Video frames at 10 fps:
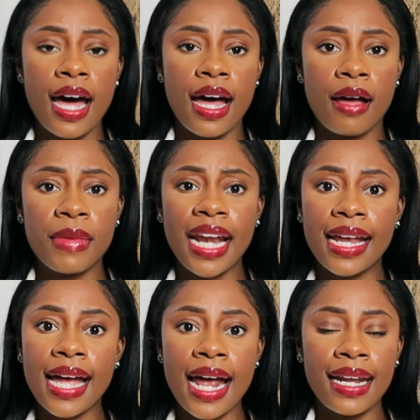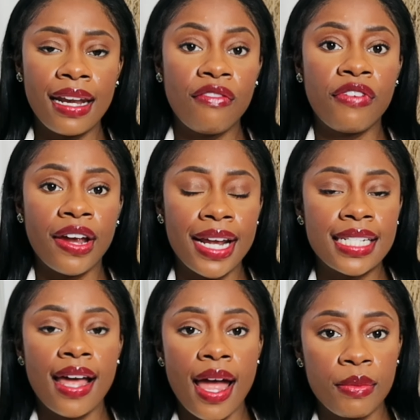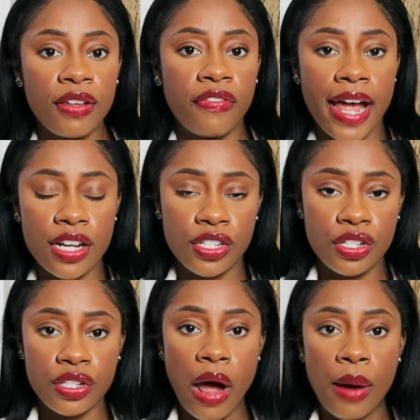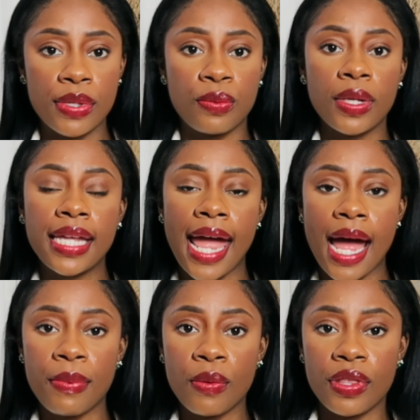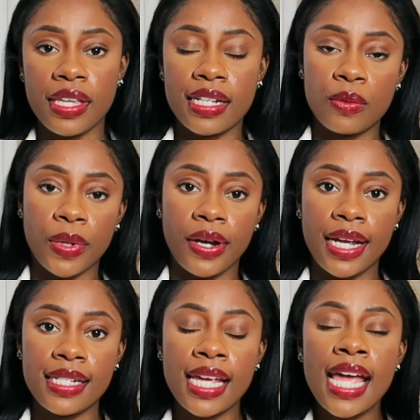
And I got it in a very timely fashion, so I was really happy with the experience.